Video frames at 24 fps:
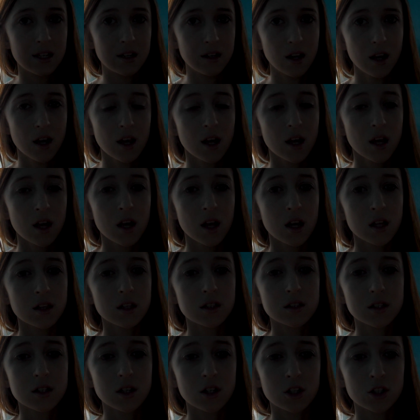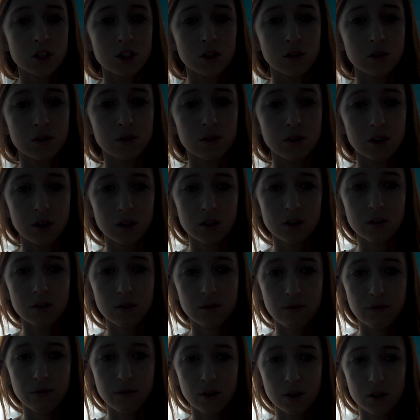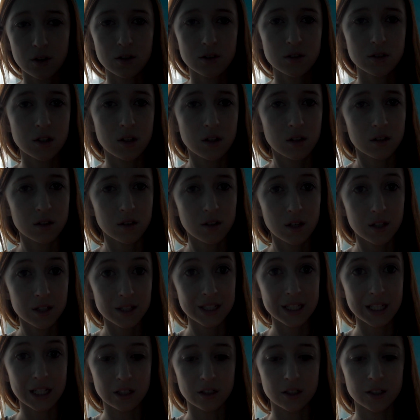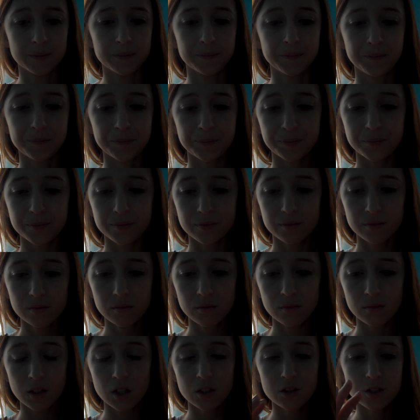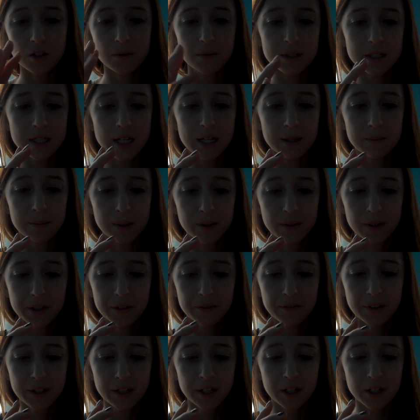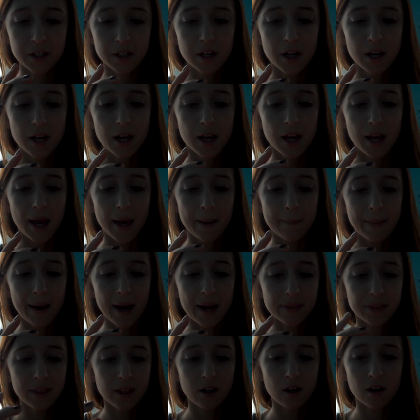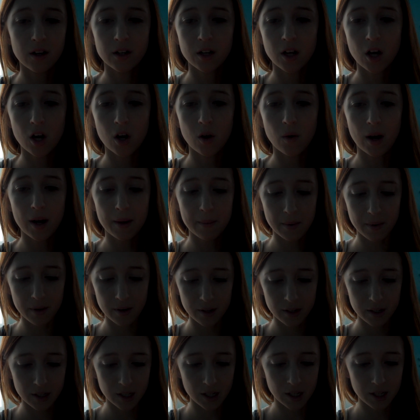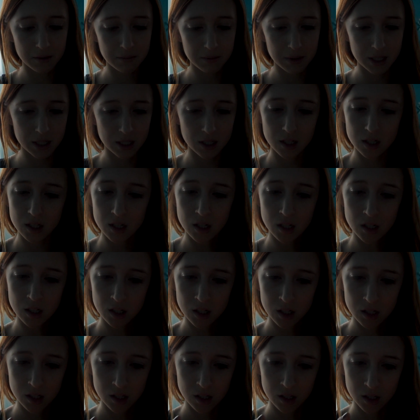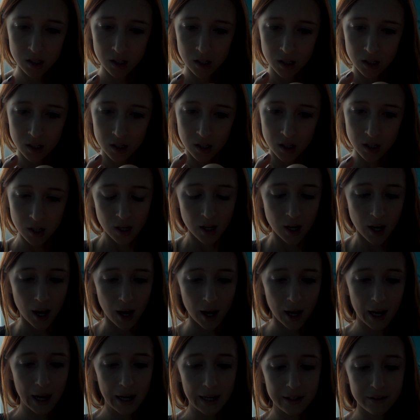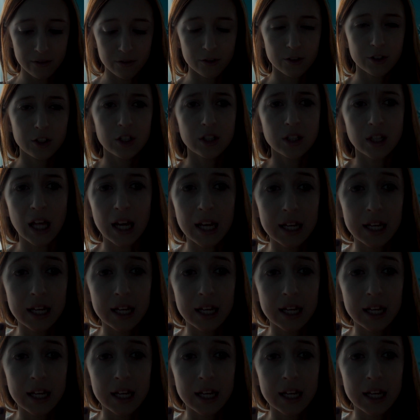and then it's going to show through your concealer. So I'm going to take my ring finger and pat that on. Oh, I'm in Ivory